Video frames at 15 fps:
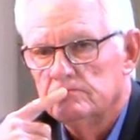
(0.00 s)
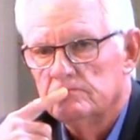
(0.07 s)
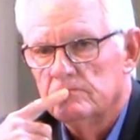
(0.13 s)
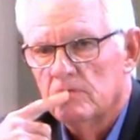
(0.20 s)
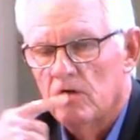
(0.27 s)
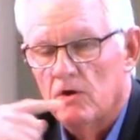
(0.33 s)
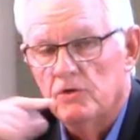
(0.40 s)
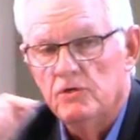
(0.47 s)

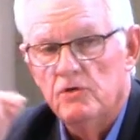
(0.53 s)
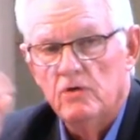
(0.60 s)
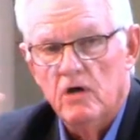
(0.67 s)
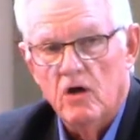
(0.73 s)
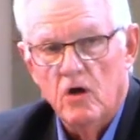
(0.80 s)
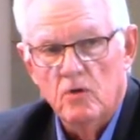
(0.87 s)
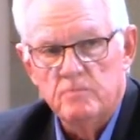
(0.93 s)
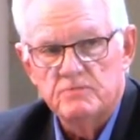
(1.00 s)
Are you a
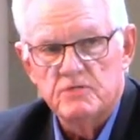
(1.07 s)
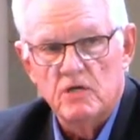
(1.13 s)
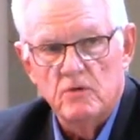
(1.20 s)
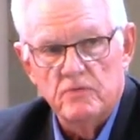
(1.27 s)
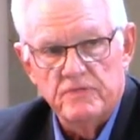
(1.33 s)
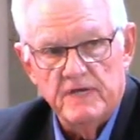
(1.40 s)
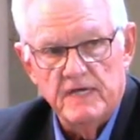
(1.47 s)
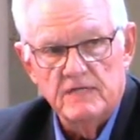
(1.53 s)
hope so,
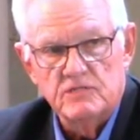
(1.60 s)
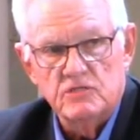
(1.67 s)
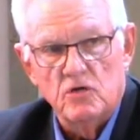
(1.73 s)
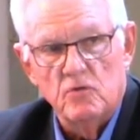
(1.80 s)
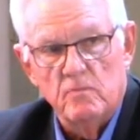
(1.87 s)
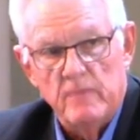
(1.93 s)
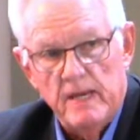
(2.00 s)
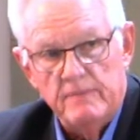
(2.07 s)
think so,
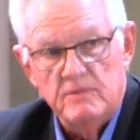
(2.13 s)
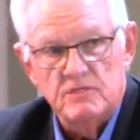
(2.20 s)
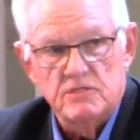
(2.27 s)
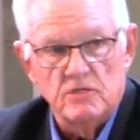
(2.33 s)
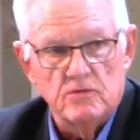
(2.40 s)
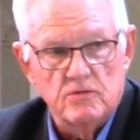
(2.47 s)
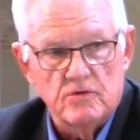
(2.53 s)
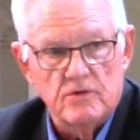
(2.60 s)
maybe
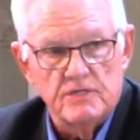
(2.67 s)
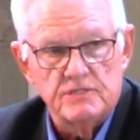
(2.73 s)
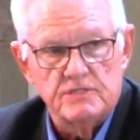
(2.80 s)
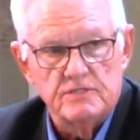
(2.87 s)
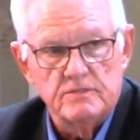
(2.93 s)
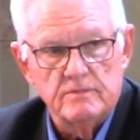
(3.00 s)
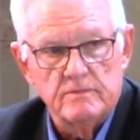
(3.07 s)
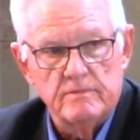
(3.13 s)
so Christian?